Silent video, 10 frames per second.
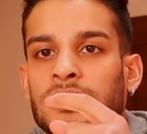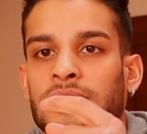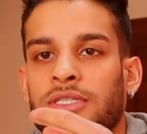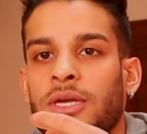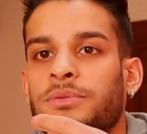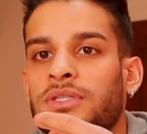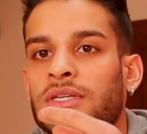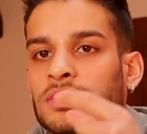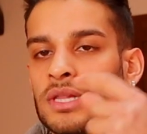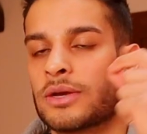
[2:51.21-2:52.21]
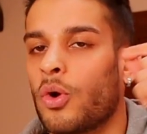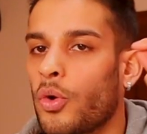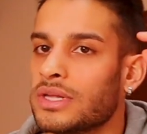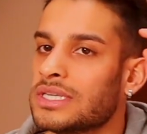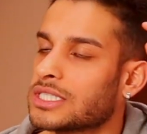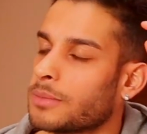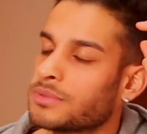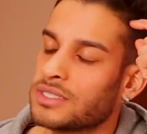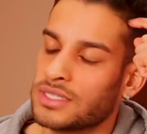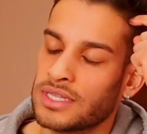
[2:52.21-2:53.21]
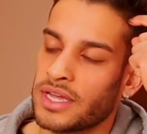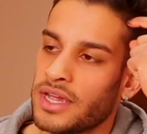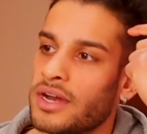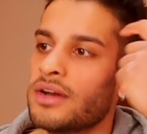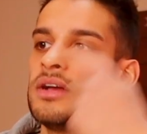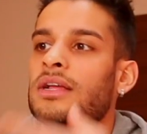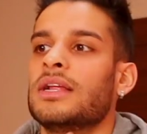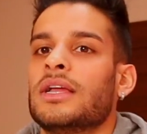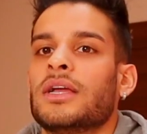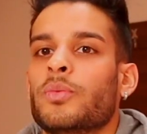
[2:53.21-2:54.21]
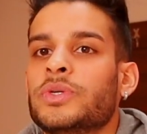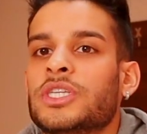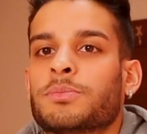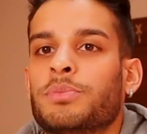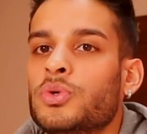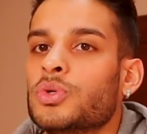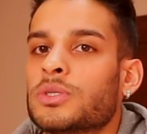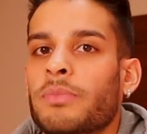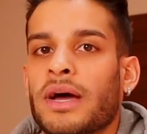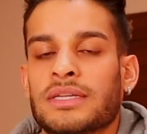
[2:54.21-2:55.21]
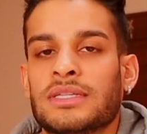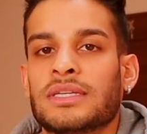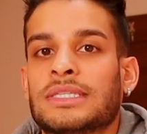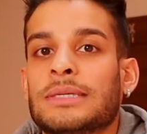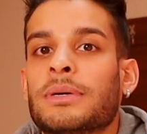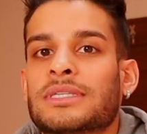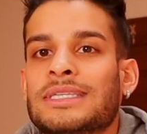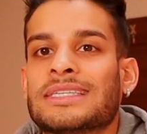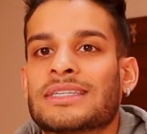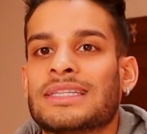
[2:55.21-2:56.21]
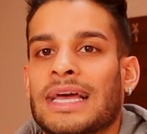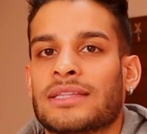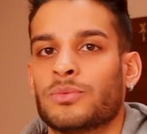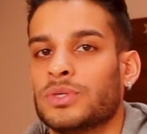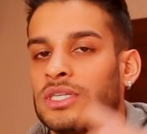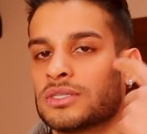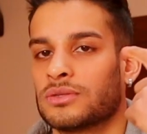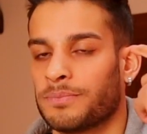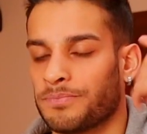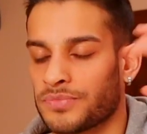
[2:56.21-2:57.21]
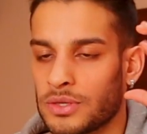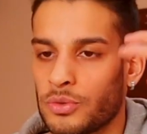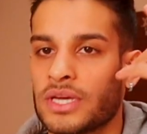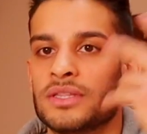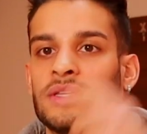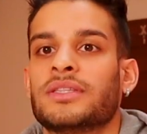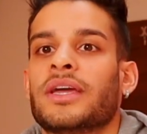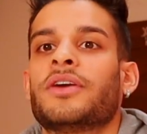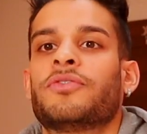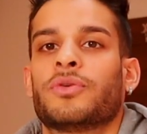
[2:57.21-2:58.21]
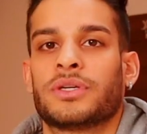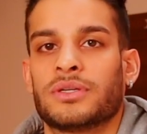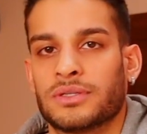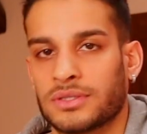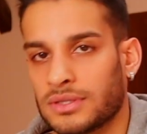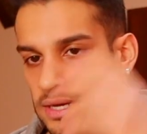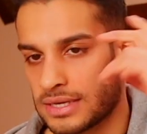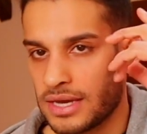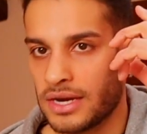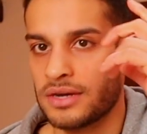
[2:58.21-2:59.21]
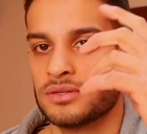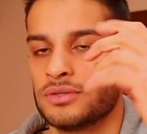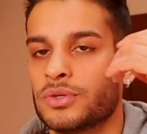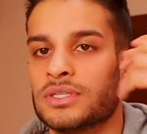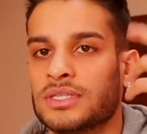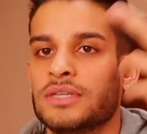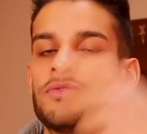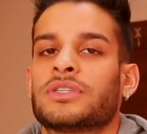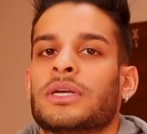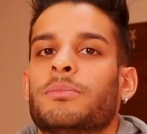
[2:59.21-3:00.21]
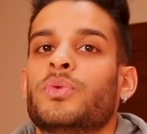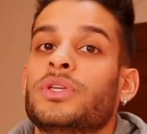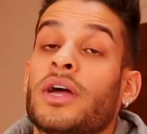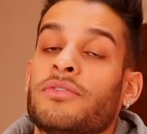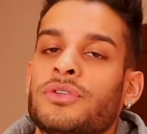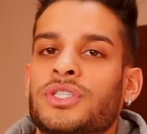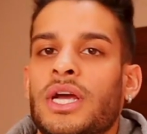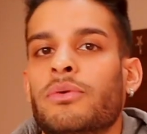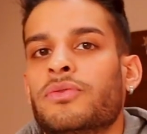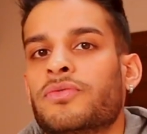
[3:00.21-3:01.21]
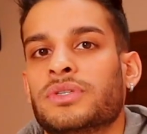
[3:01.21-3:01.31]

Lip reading: substance, like an oily substance in the hair, which is produced by the sebaceous gland, which is located in the hair follicles. Like hair, you can see, for example, when you have a shower for